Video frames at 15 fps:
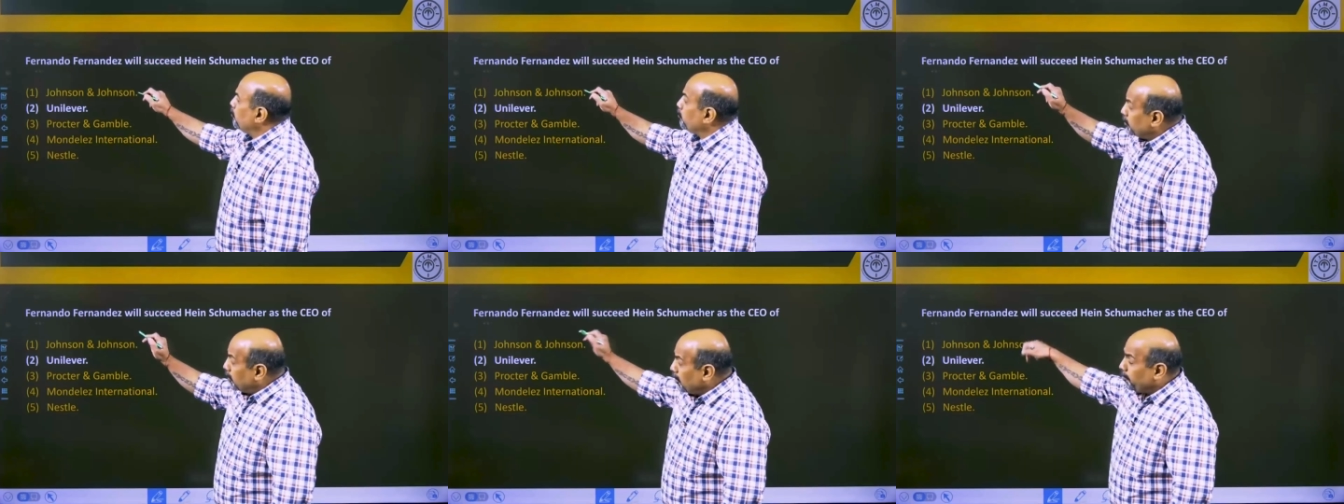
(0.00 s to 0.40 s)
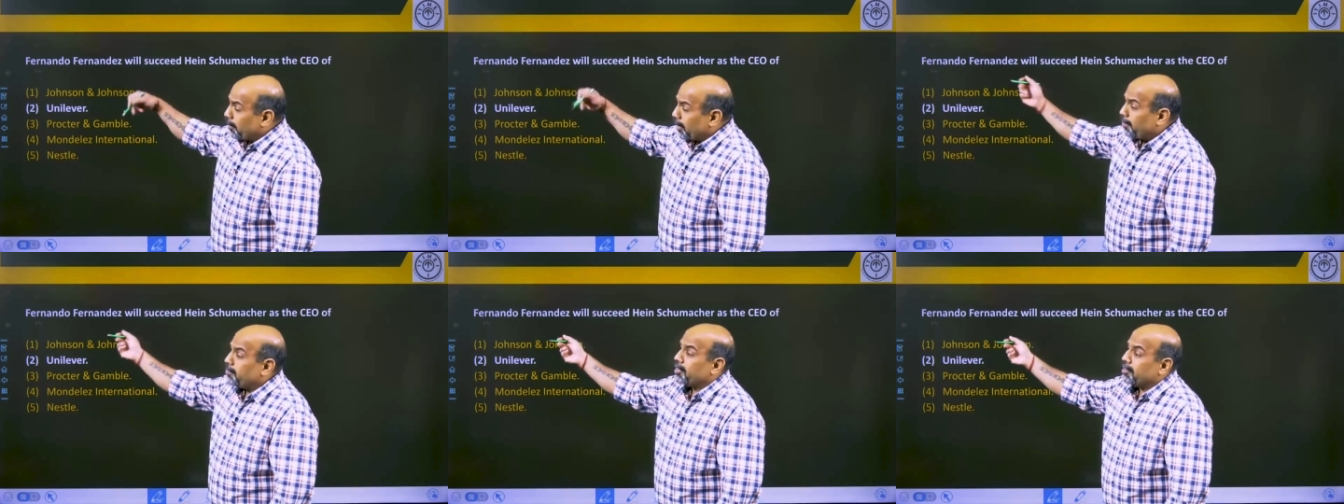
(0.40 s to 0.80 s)
Their
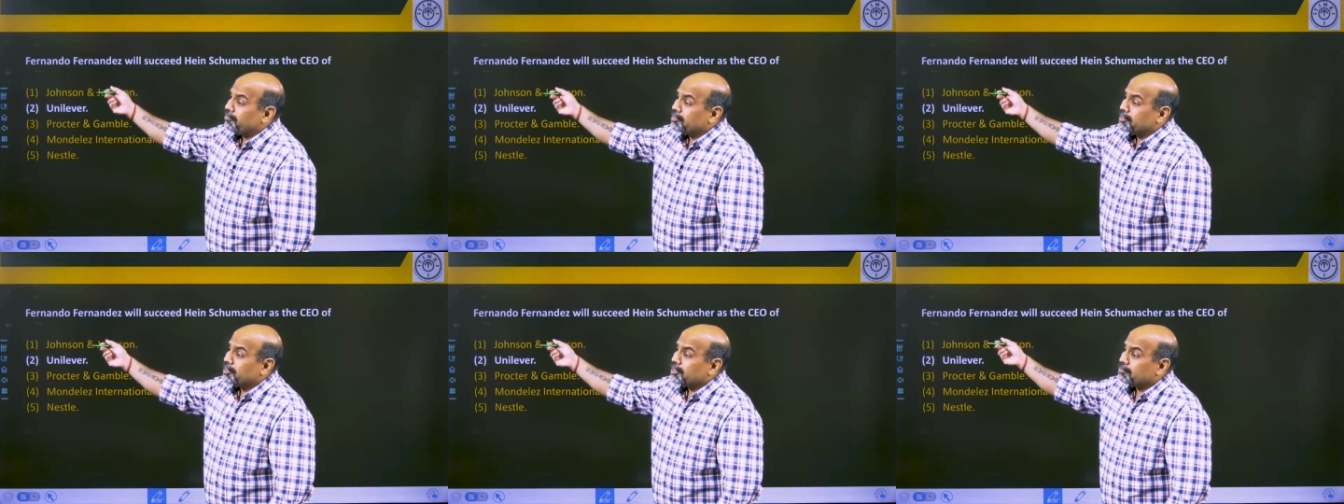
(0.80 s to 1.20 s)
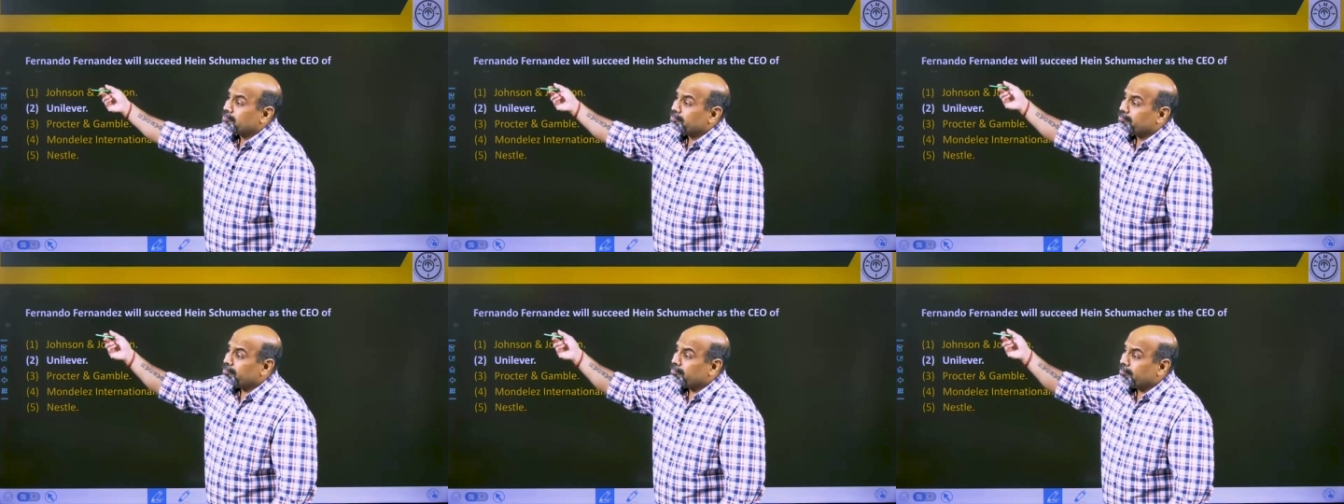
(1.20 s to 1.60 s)
primary division is
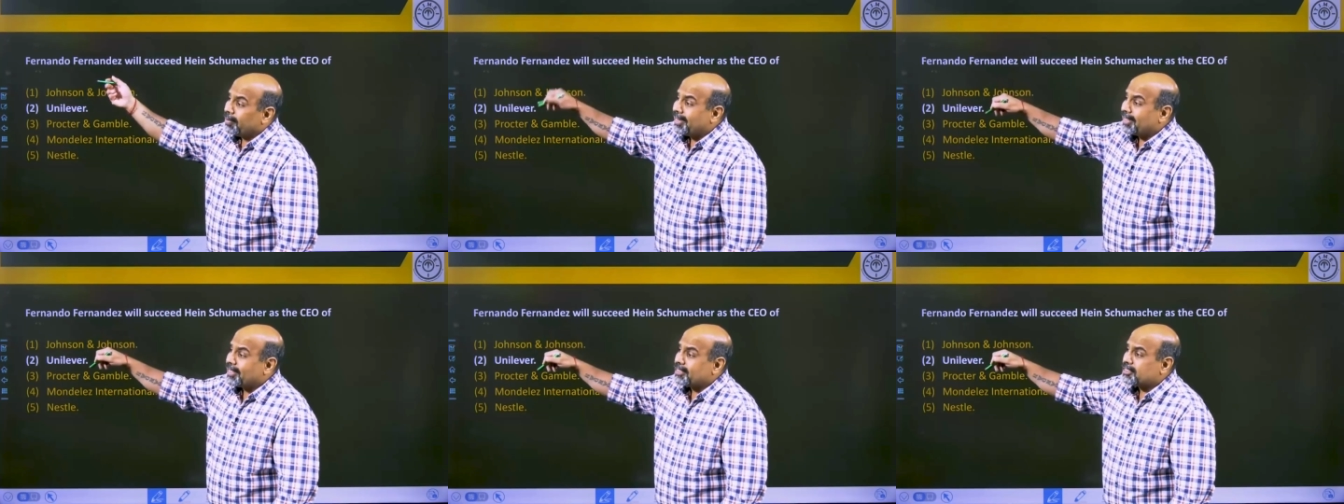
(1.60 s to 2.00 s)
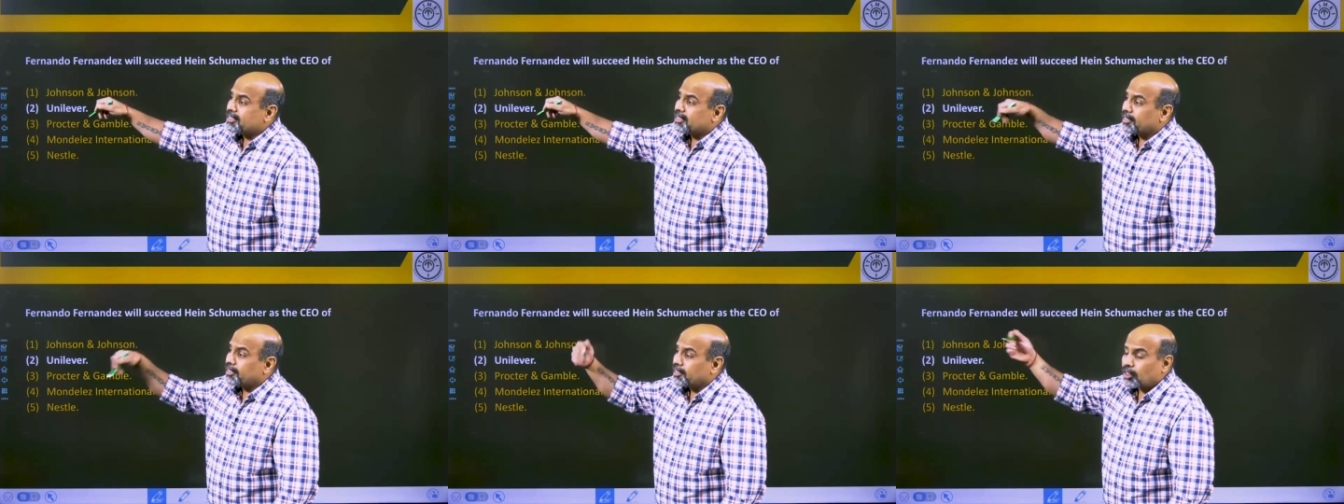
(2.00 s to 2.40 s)
medicals
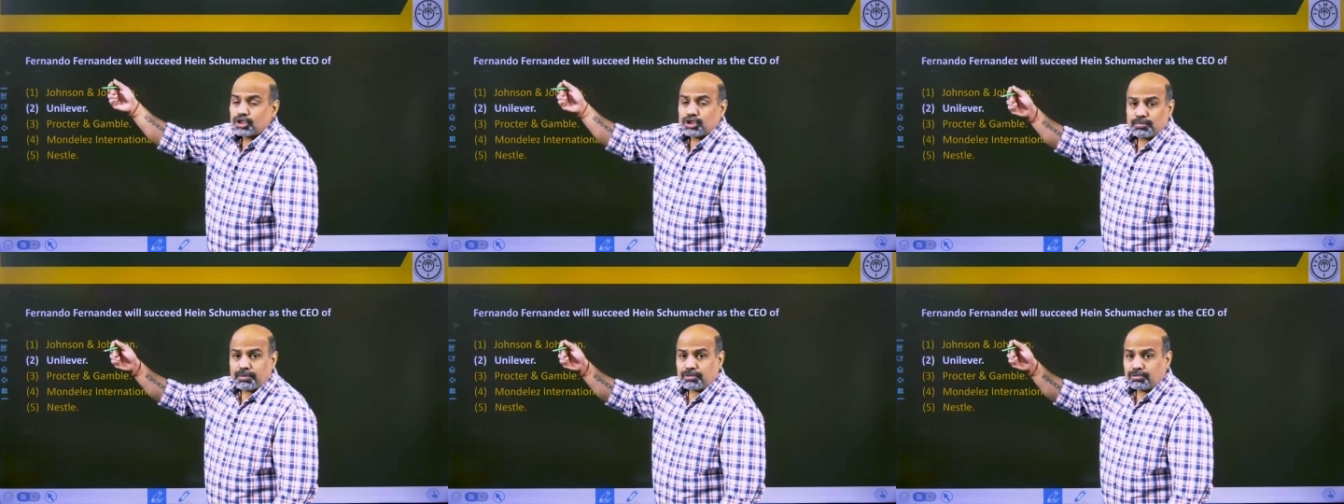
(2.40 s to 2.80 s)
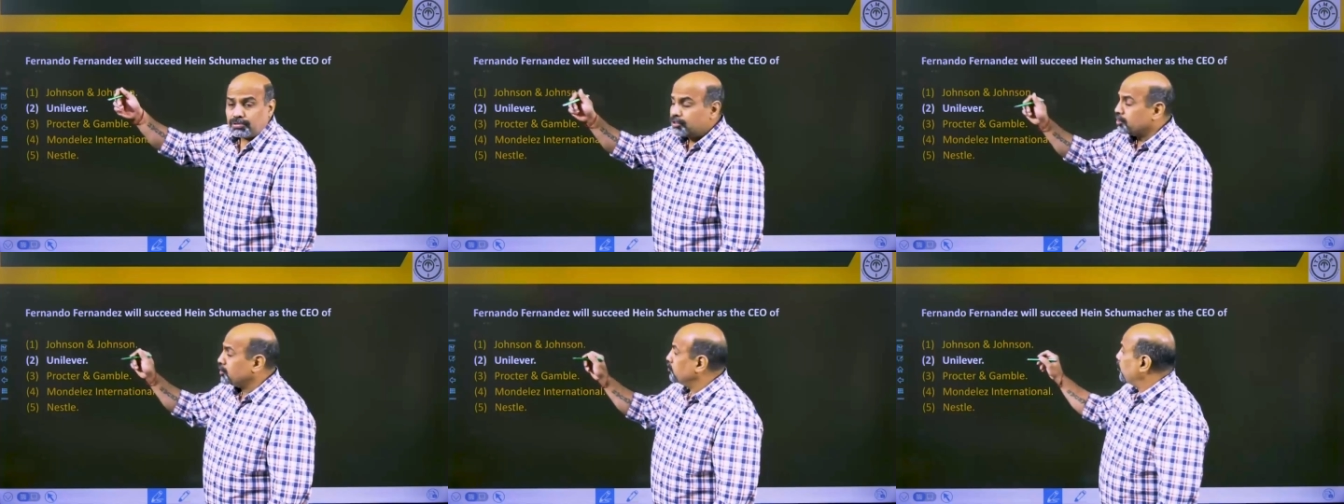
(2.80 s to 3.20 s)
and consumer
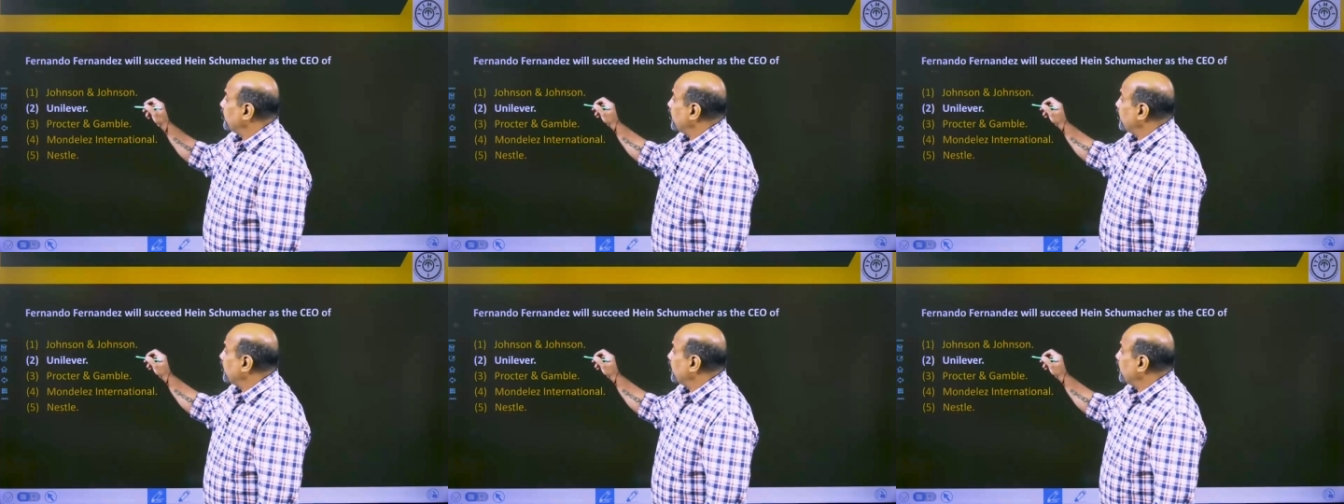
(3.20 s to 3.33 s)
goods.